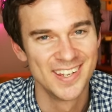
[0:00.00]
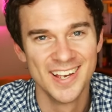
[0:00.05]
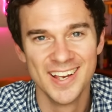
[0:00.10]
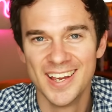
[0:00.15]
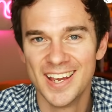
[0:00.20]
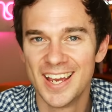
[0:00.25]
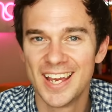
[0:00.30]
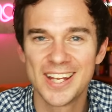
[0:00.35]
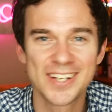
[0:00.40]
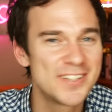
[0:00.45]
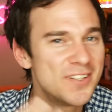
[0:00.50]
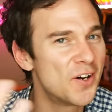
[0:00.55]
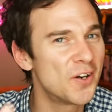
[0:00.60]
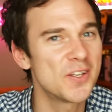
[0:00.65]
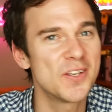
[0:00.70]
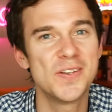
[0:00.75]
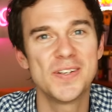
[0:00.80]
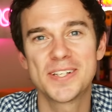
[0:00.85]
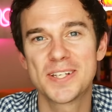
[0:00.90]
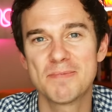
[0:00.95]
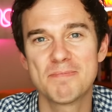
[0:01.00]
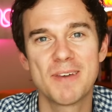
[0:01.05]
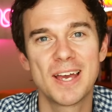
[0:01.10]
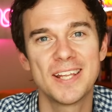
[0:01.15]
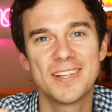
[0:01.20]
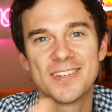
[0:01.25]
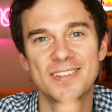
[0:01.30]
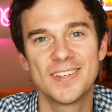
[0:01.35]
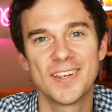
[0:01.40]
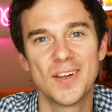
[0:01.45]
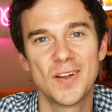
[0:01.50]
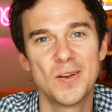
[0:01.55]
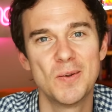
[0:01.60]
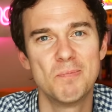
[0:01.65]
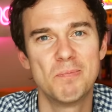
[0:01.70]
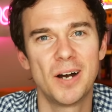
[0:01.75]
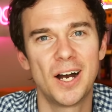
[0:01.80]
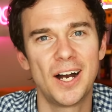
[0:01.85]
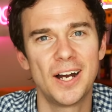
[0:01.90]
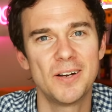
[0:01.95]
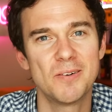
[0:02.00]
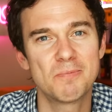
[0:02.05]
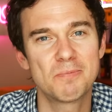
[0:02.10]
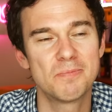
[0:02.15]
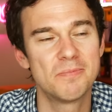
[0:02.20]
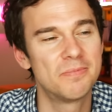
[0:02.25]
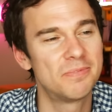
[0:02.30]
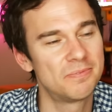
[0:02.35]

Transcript: it's not used in medicine, but